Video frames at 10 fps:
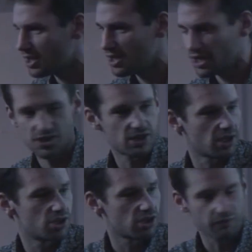it in
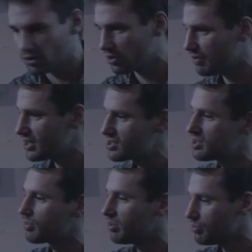isolation of all the rest of
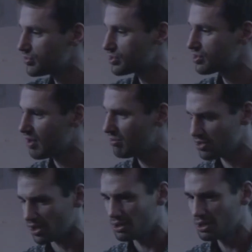the problems that
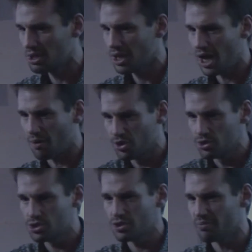surround it. And we're
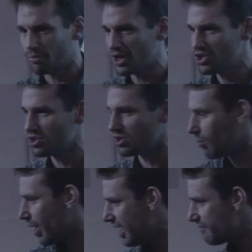under the impression
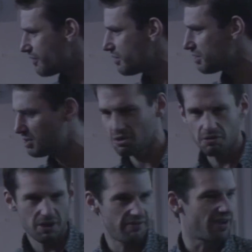that whatever
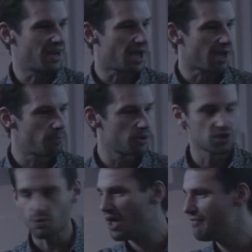event
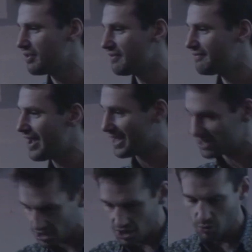happens, whatever
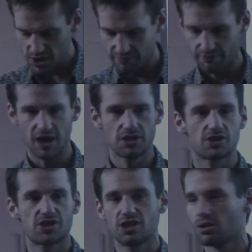effect, we can find
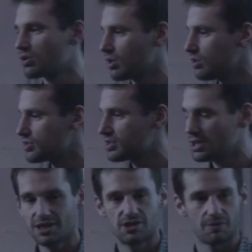a single cause
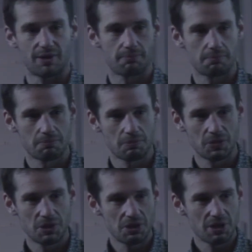that's led to it.
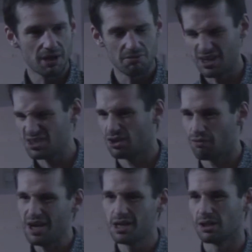Now, that's
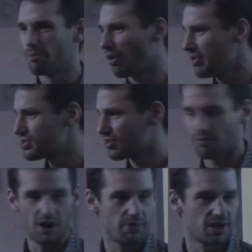great in a laboratory
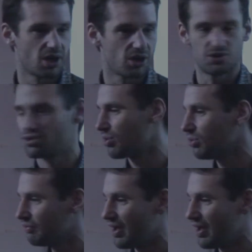where we can control